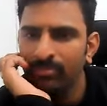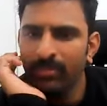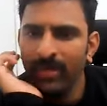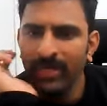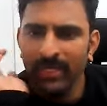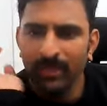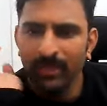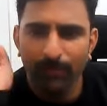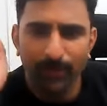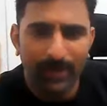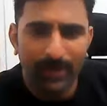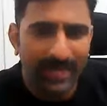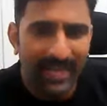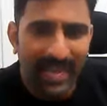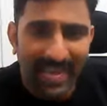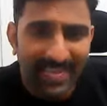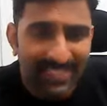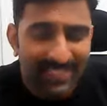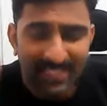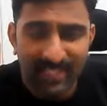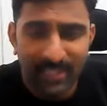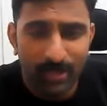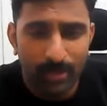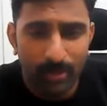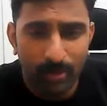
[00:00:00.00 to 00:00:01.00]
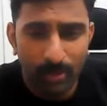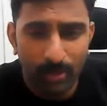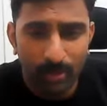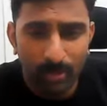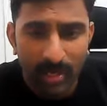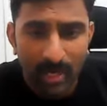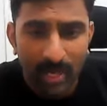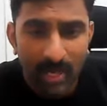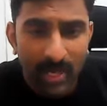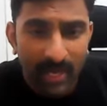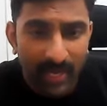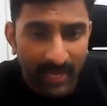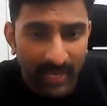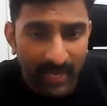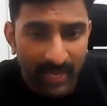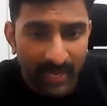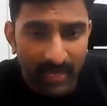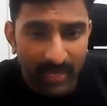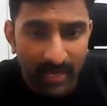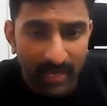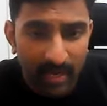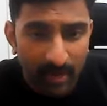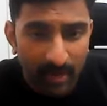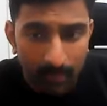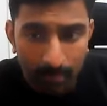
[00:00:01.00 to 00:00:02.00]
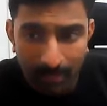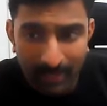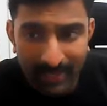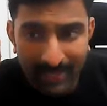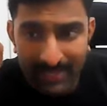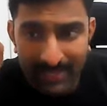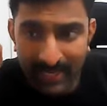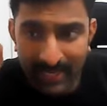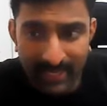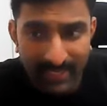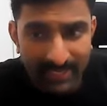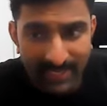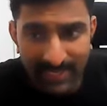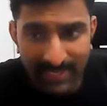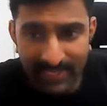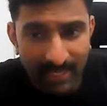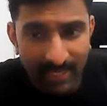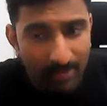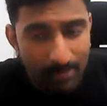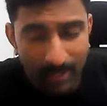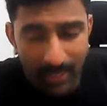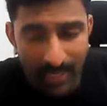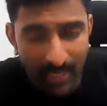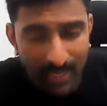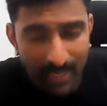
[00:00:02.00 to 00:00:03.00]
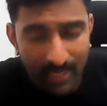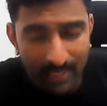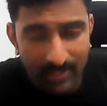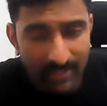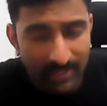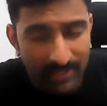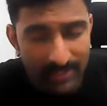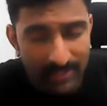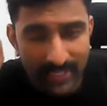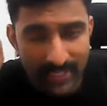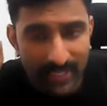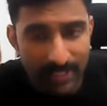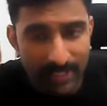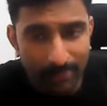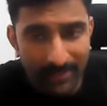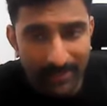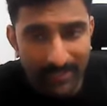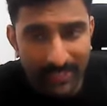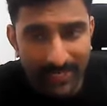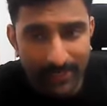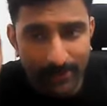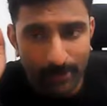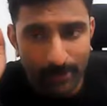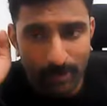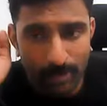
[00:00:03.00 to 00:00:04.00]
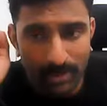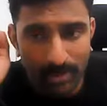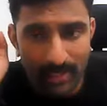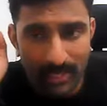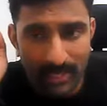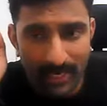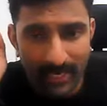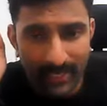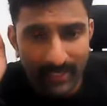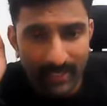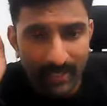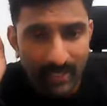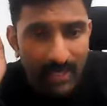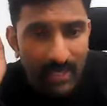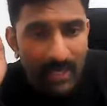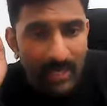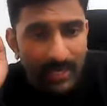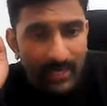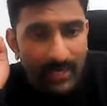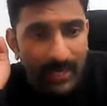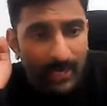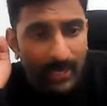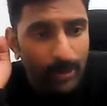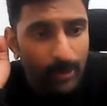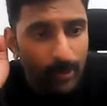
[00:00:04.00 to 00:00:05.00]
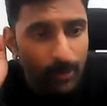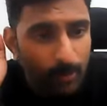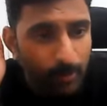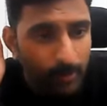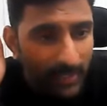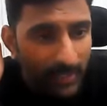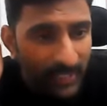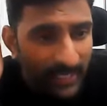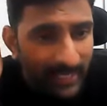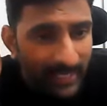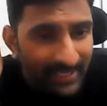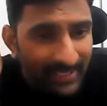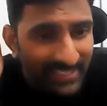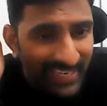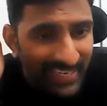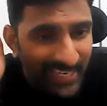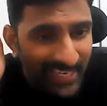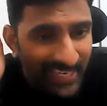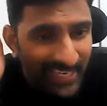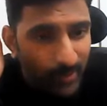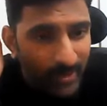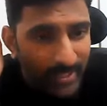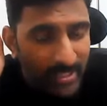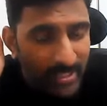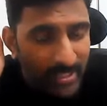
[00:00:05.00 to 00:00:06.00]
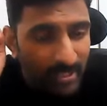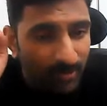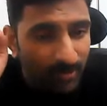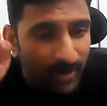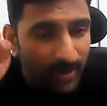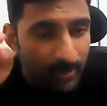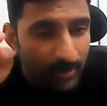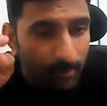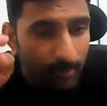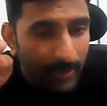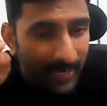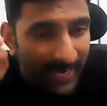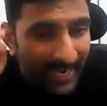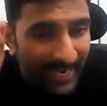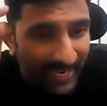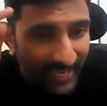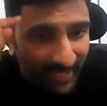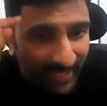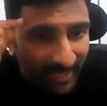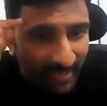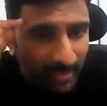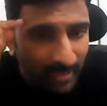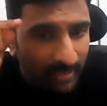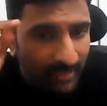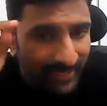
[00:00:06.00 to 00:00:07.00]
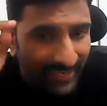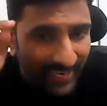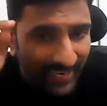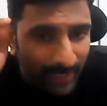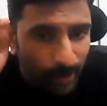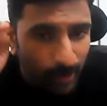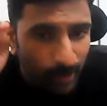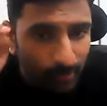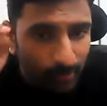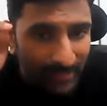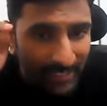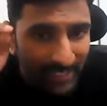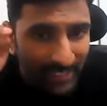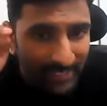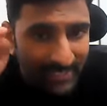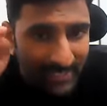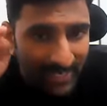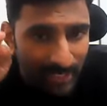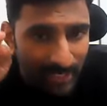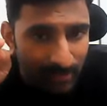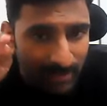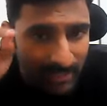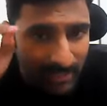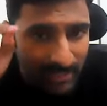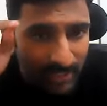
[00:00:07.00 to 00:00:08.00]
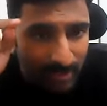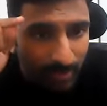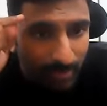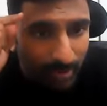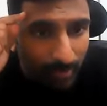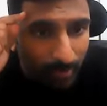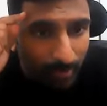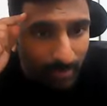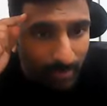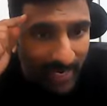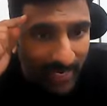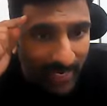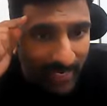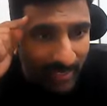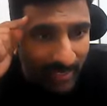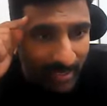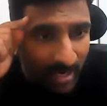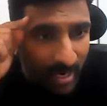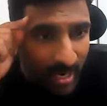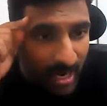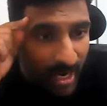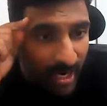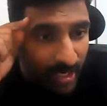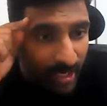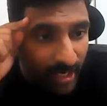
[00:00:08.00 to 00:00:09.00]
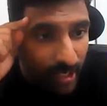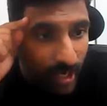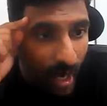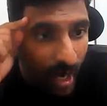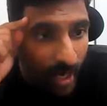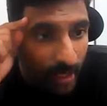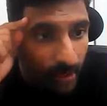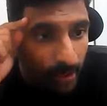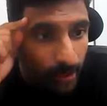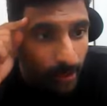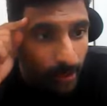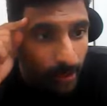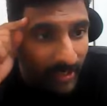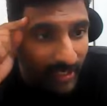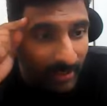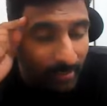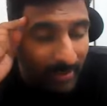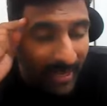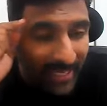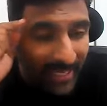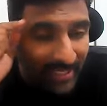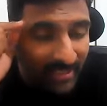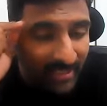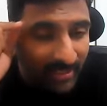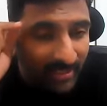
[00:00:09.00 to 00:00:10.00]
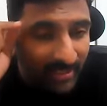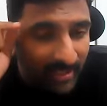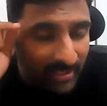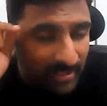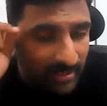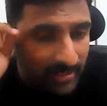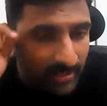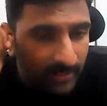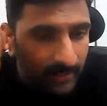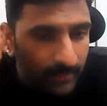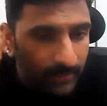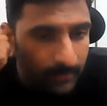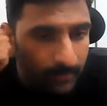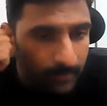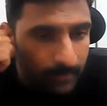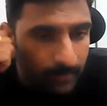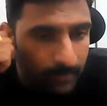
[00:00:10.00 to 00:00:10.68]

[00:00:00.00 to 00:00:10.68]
But if I ask you, hey, monkey is eating banana, the statement I told, right? Can you please request your brain? Can you please request your brain not to imagine this?